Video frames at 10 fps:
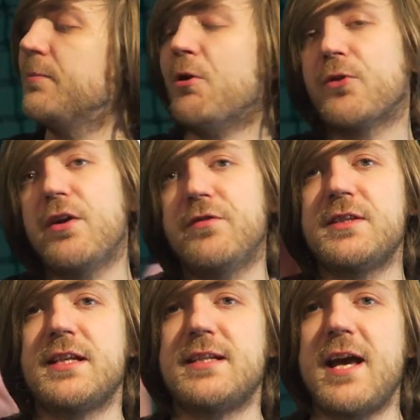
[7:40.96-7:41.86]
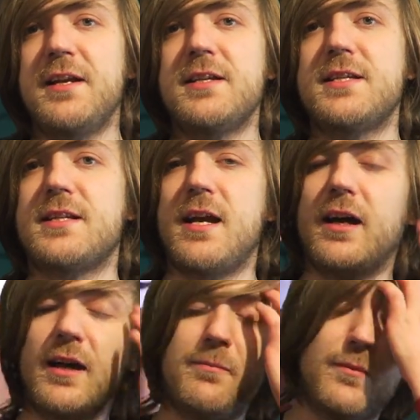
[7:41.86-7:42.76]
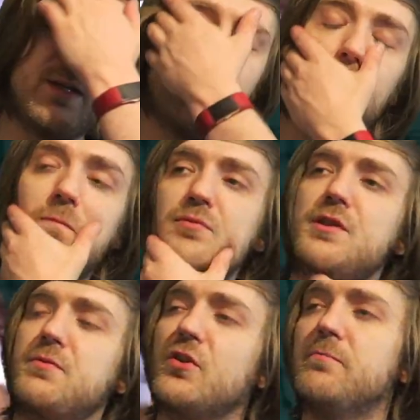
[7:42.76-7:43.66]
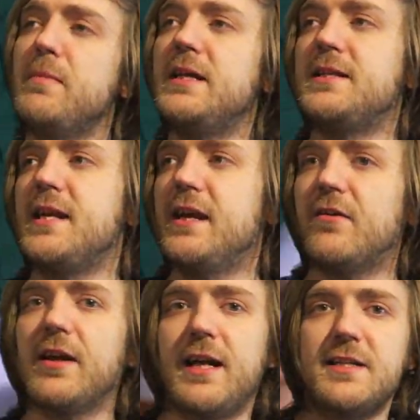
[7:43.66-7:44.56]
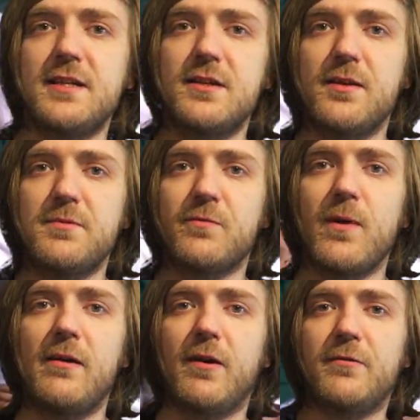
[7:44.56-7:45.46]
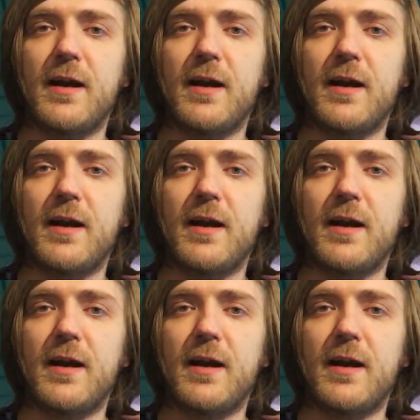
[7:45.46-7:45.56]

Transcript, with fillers: the Moldovans at tennis. Um, sort of mid-tier I guess in terms of where I'd